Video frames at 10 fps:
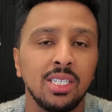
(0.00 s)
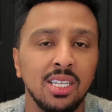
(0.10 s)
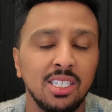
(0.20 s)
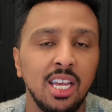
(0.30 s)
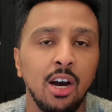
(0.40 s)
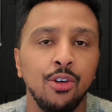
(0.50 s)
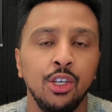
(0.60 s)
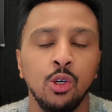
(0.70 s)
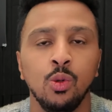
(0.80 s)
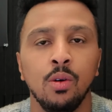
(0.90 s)
to tell
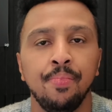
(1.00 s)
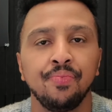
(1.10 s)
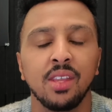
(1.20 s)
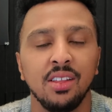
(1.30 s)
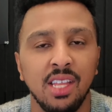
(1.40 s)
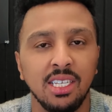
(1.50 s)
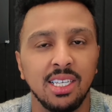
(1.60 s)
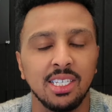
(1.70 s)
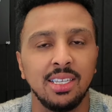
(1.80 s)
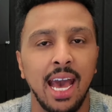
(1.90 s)
you these
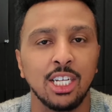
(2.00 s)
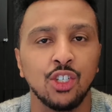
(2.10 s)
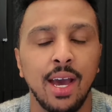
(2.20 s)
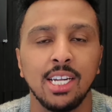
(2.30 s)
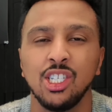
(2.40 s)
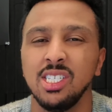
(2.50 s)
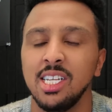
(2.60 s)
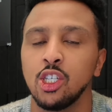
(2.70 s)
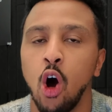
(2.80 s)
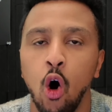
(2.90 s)
exact strategies,
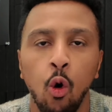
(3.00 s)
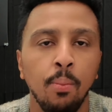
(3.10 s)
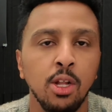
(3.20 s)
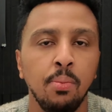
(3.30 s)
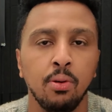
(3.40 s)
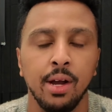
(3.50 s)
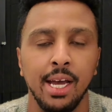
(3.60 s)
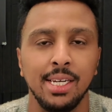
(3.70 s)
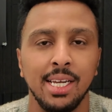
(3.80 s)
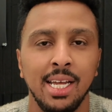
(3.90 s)
this whole
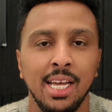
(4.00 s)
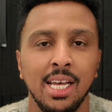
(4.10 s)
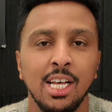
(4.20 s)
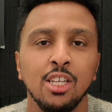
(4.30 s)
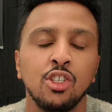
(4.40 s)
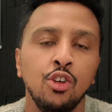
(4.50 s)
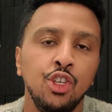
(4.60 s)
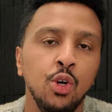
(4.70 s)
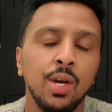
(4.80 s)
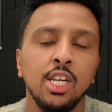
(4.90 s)
blueprint, so
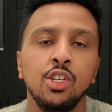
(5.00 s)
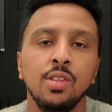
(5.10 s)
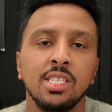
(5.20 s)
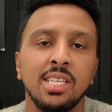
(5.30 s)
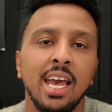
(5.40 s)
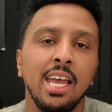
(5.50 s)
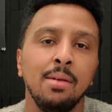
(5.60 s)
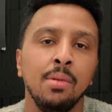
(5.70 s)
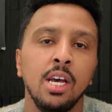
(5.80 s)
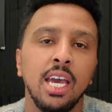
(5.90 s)
you can do the
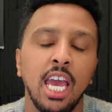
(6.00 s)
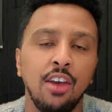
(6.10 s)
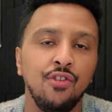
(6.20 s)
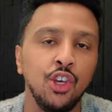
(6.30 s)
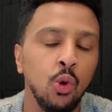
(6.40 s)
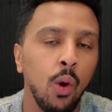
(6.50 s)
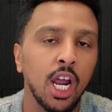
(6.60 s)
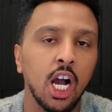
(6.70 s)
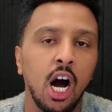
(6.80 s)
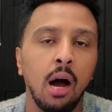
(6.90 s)
same. If you want
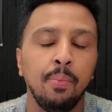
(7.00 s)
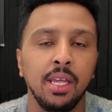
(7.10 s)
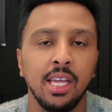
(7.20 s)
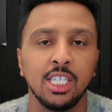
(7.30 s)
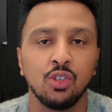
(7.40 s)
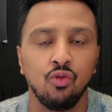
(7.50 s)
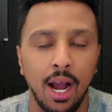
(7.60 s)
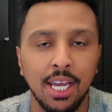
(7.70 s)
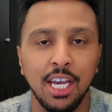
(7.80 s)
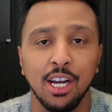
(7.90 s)
to copy this
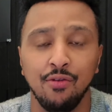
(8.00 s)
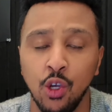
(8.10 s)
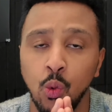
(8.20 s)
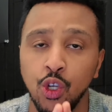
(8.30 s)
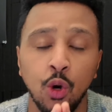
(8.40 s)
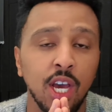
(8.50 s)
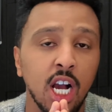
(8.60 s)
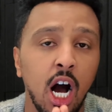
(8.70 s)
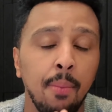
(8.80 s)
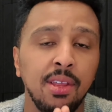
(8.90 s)
right here, if you can
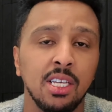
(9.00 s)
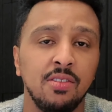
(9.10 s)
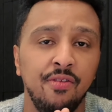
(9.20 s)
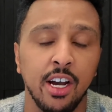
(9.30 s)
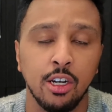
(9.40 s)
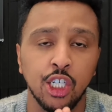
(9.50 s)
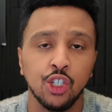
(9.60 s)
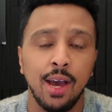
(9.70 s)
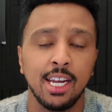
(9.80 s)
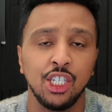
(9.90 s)
copy this very
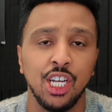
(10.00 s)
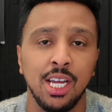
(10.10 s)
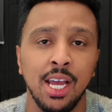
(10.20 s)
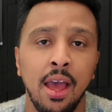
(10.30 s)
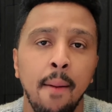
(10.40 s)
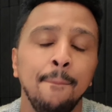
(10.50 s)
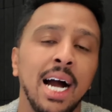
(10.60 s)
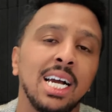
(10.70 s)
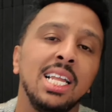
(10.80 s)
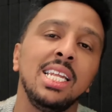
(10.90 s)
strategy
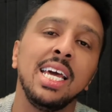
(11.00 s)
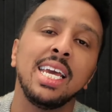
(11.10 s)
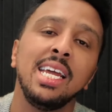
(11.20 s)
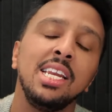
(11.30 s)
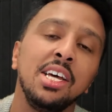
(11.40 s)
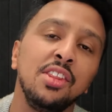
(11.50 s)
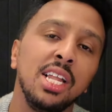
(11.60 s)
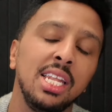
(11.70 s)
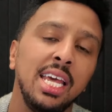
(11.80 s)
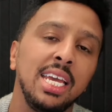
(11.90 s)
by clicking the
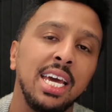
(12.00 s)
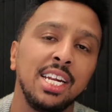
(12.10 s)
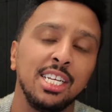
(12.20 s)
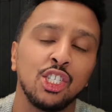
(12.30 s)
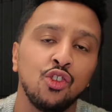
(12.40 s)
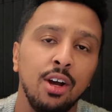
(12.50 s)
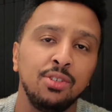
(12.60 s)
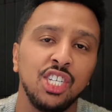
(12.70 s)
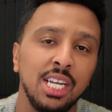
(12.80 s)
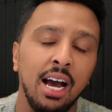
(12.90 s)
link in the
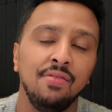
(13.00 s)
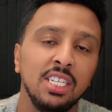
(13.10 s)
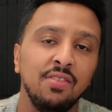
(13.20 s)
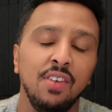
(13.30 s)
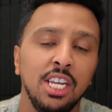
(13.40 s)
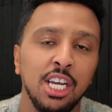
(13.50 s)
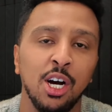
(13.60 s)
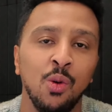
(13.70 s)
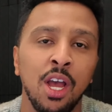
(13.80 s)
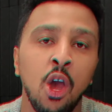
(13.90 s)
description of this
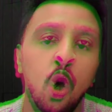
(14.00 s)
video.